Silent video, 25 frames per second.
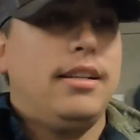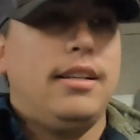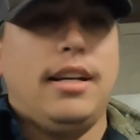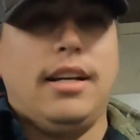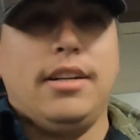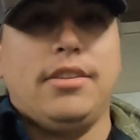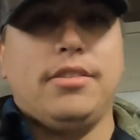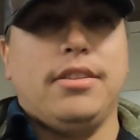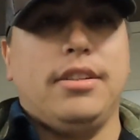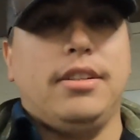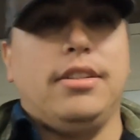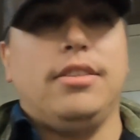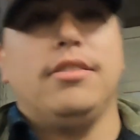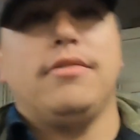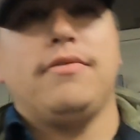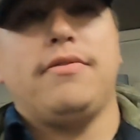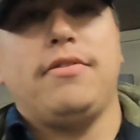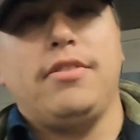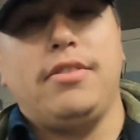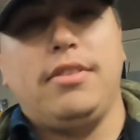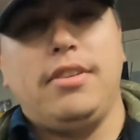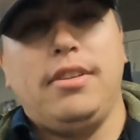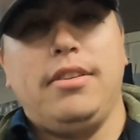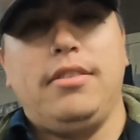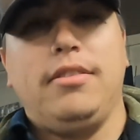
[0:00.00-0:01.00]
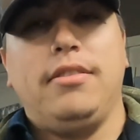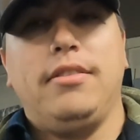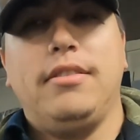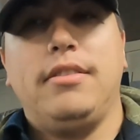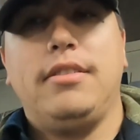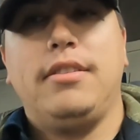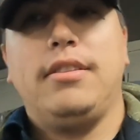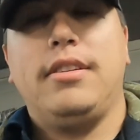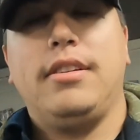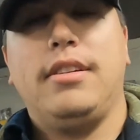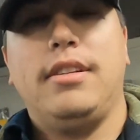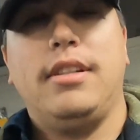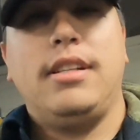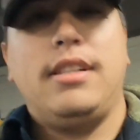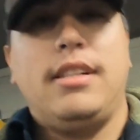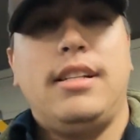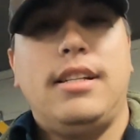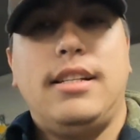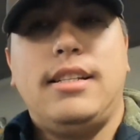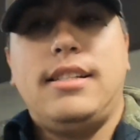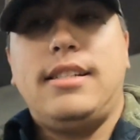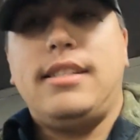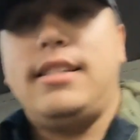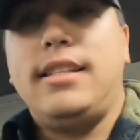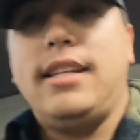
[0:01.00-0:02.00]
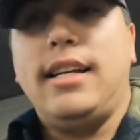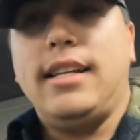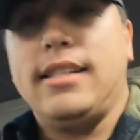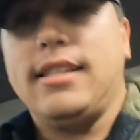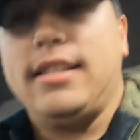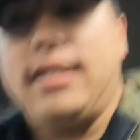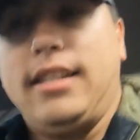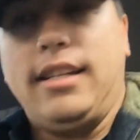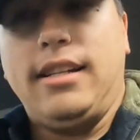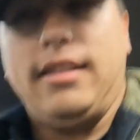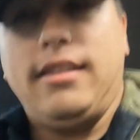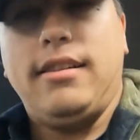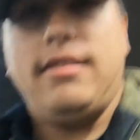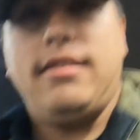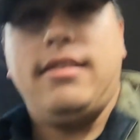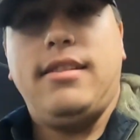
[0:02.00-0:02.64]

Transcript: actually, just for a little testing